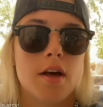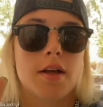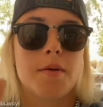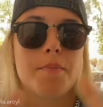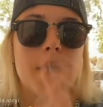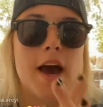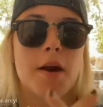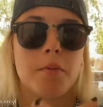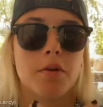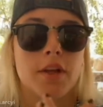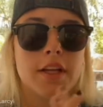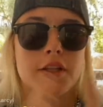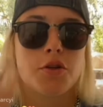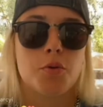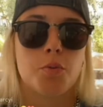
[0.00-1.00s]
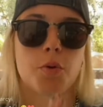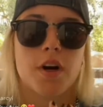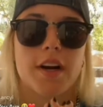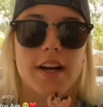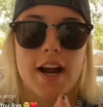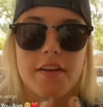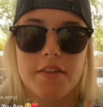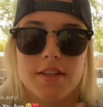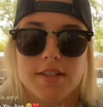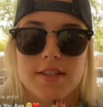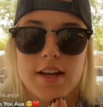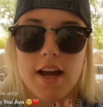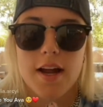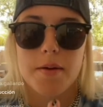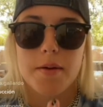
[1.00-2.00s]
compatible, like, to work at this
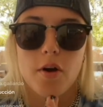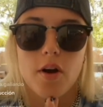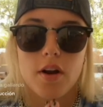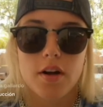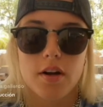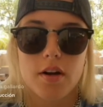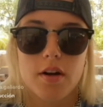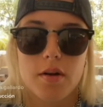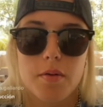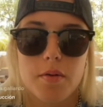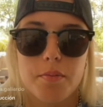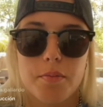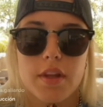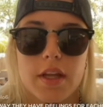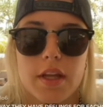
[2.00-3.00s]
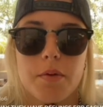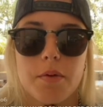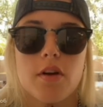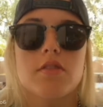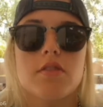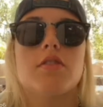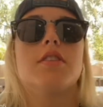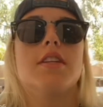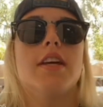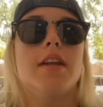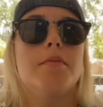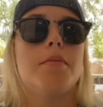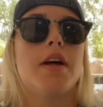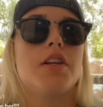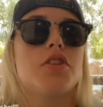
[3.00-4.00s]
time on. But, like, we also
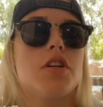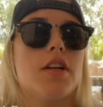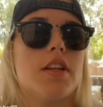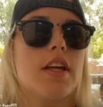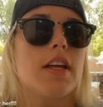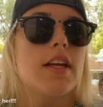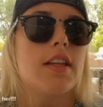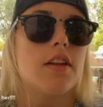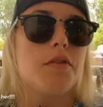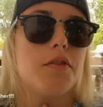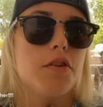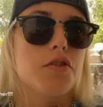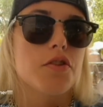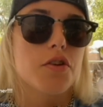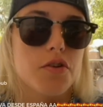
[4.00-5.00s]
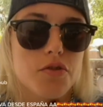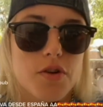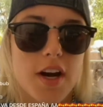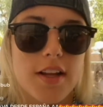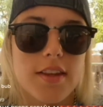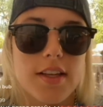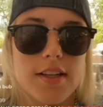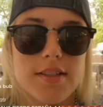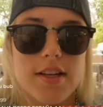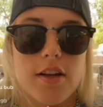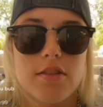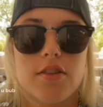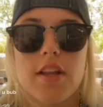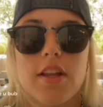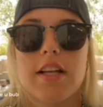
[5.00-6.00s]
did mention, like, in the future, try things
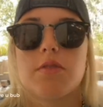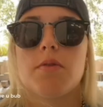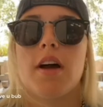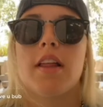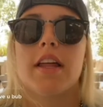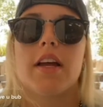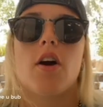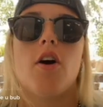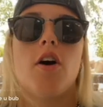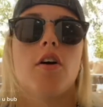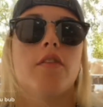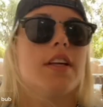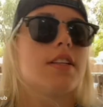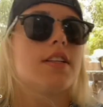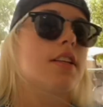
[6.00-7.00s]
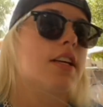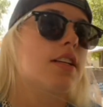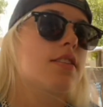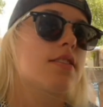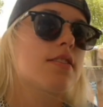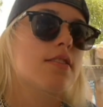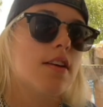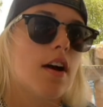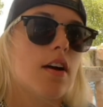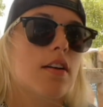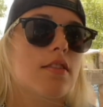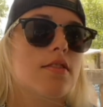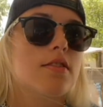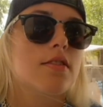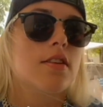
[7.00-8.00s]
out, so that's why, like, all this, like,
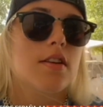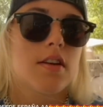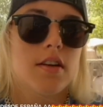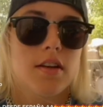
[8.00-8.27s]
sucks.